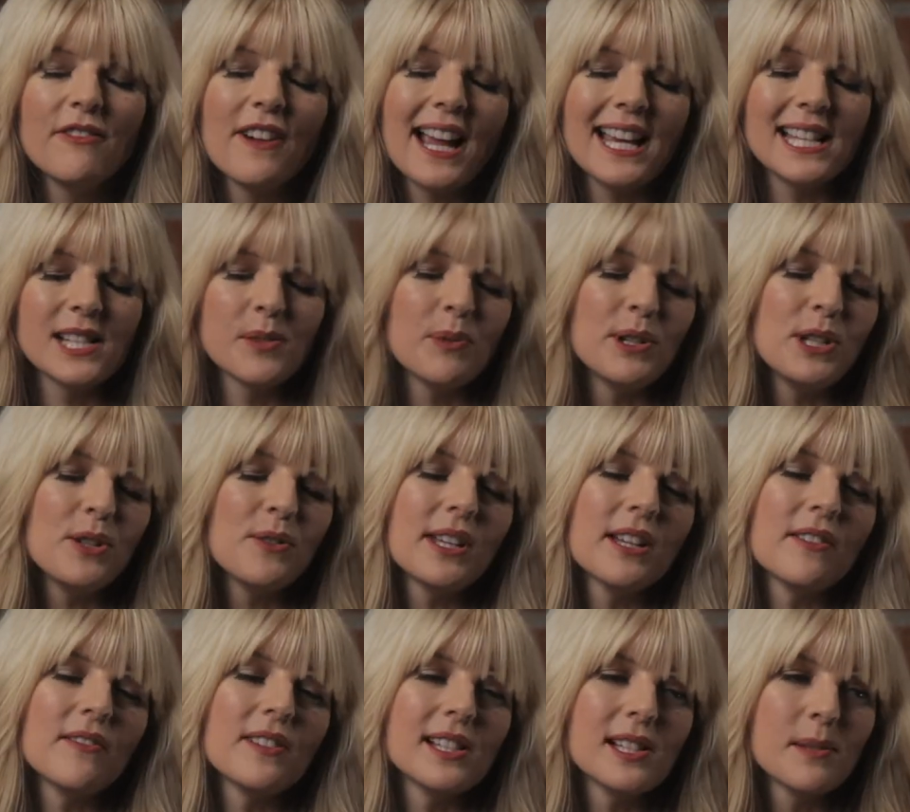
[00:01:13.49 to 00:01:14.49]
advice would you
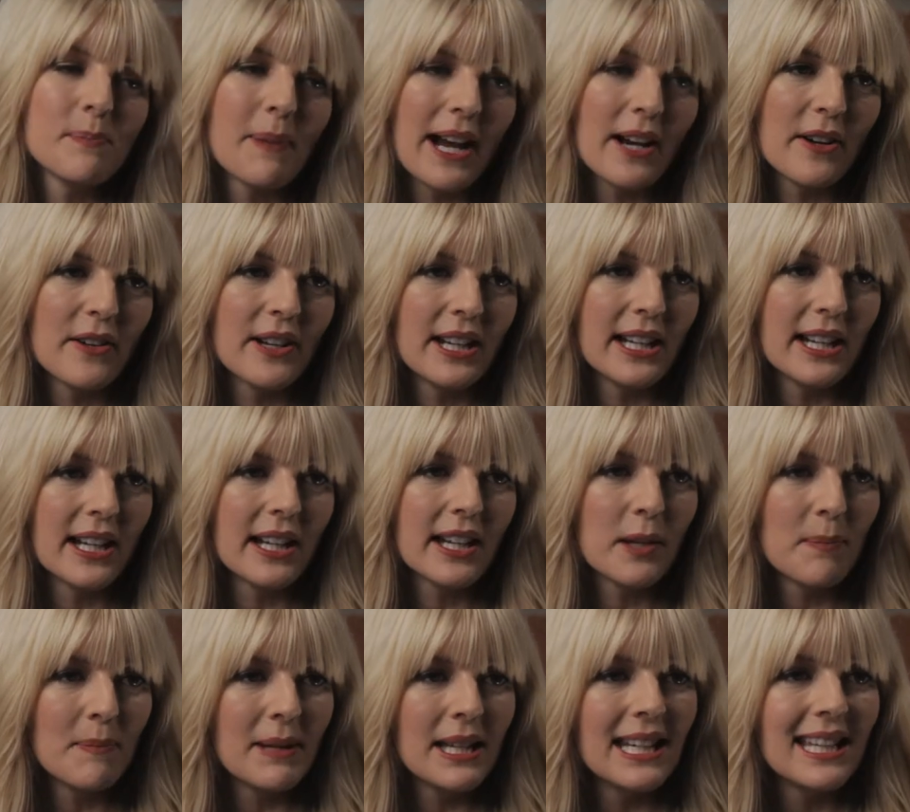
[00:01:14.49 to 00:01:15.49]
give aspiring
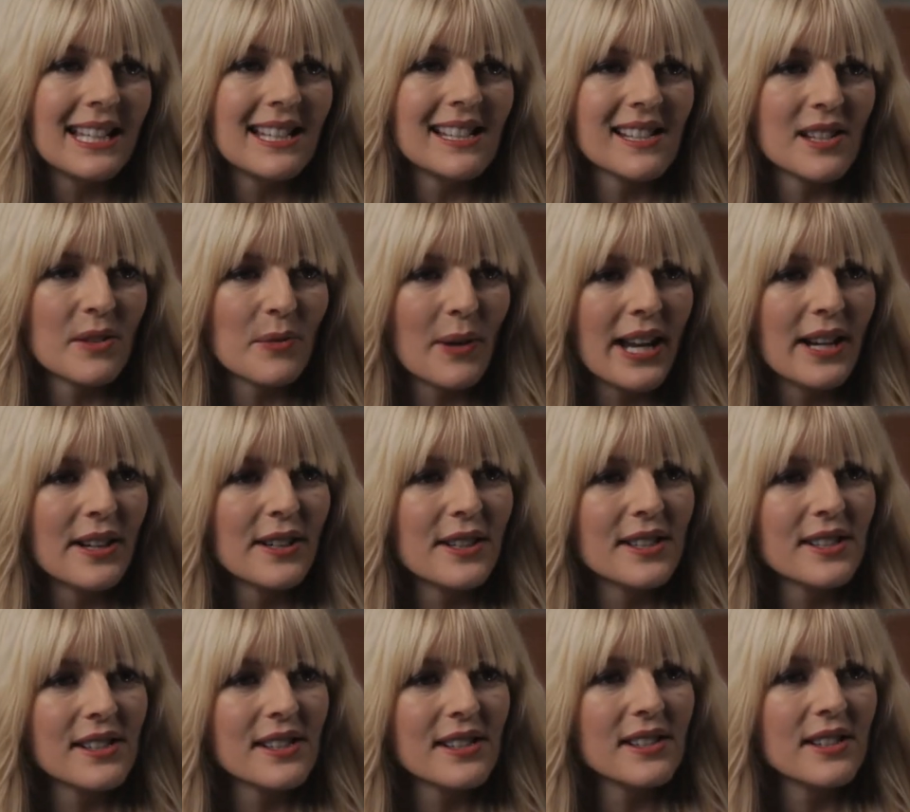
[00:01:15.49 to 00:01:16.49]
comedians and
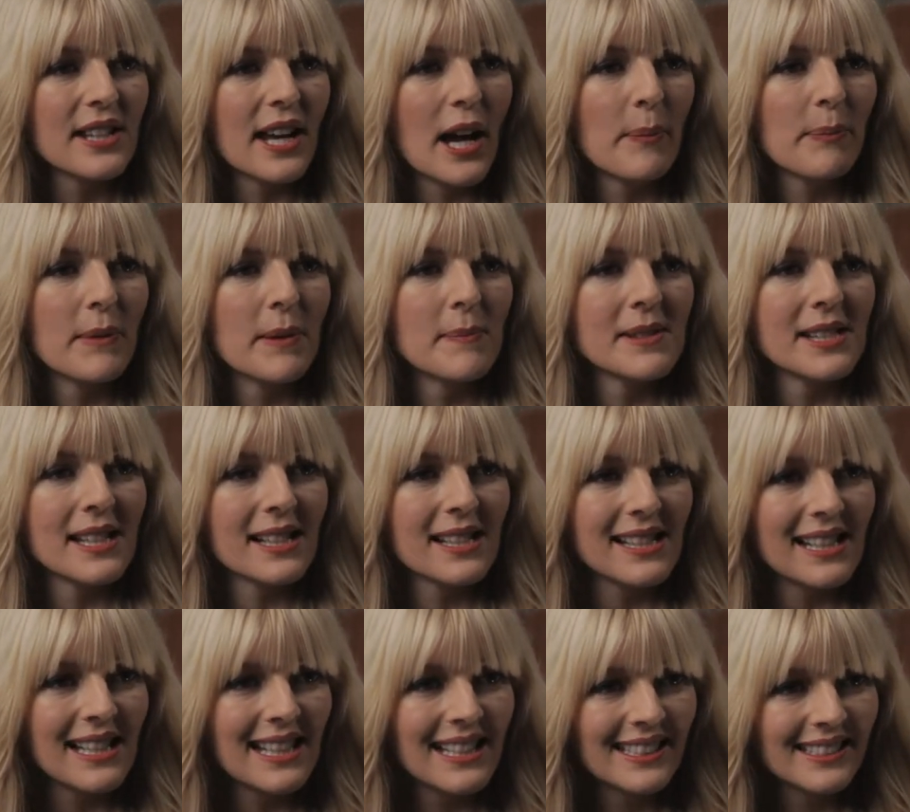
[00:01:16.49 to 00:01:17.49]
writers to help them
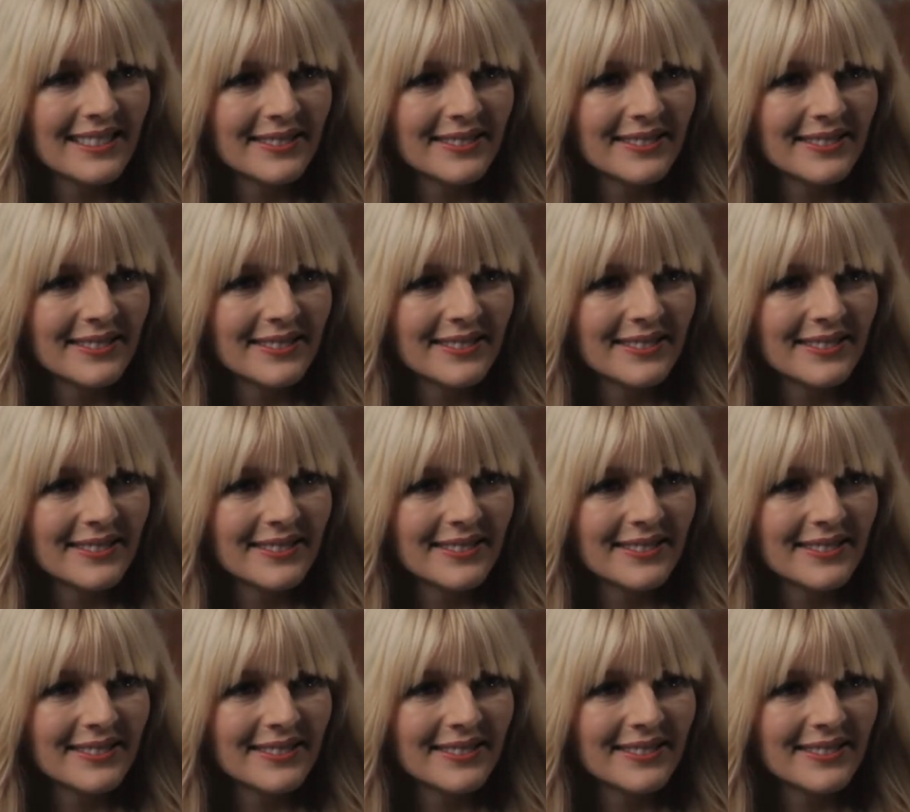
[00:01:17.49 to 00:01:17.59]
succeed?